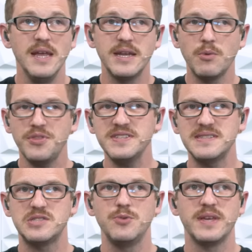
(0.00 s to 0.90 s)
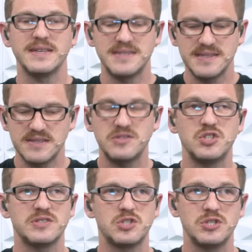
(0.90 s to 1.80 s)
Now, what this is doing is this is
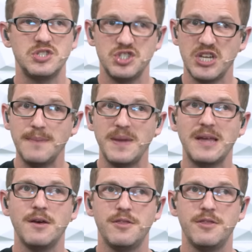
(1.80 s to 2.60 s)
just shaping